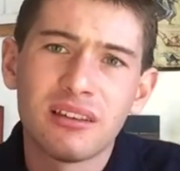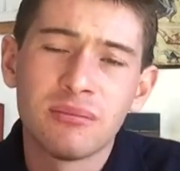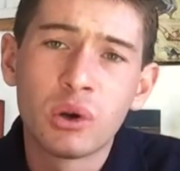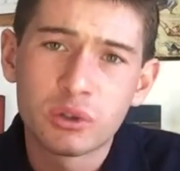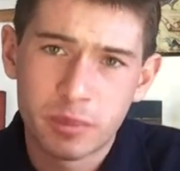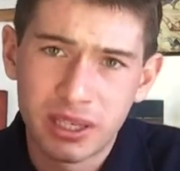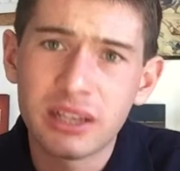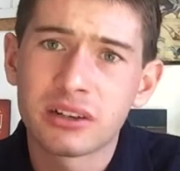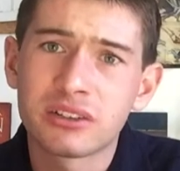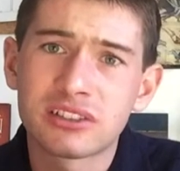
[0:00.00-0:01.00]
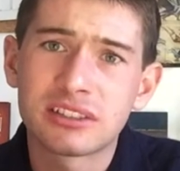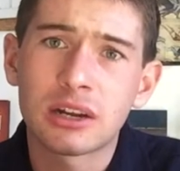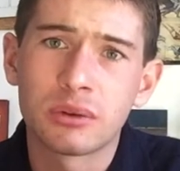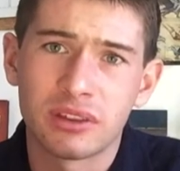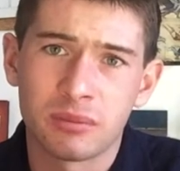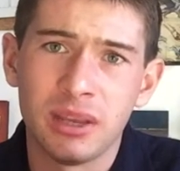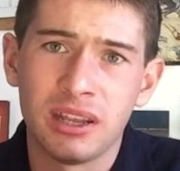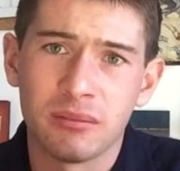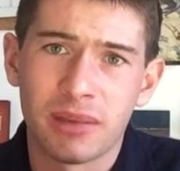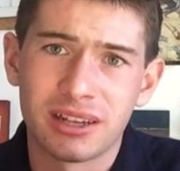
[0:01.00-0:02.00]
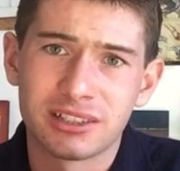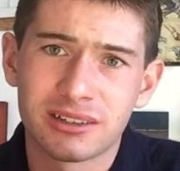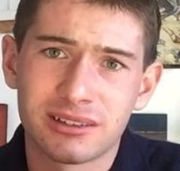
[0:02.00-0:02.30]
most beginners stick with this medium magic.